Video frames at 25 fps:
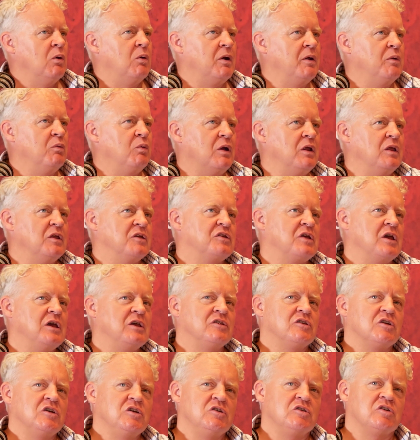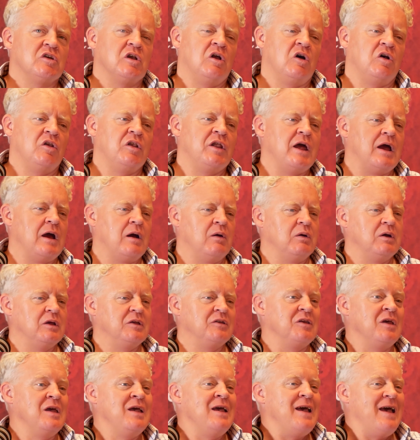Well, one of the sayings I use a lot now
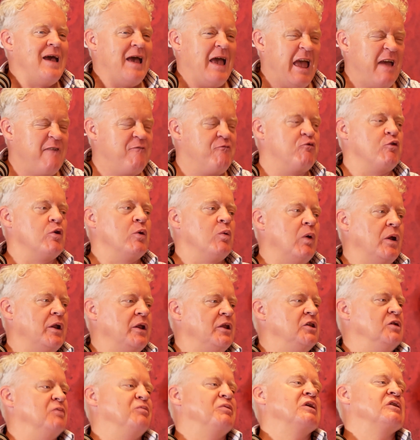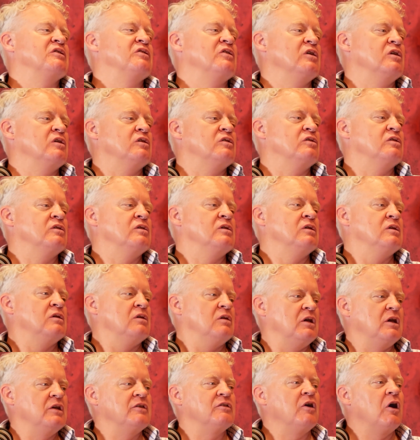is, everyone in your business
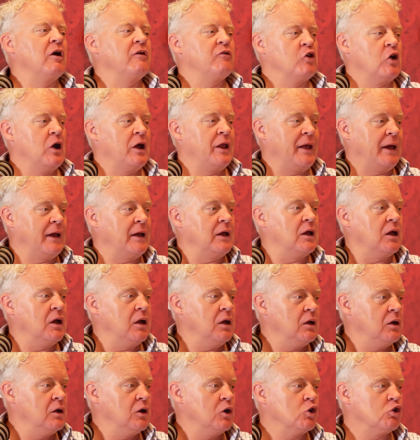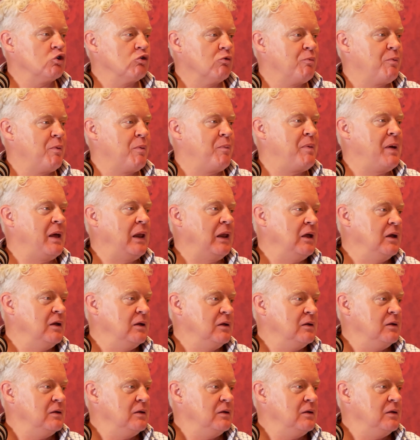is either an anchor or a propeller.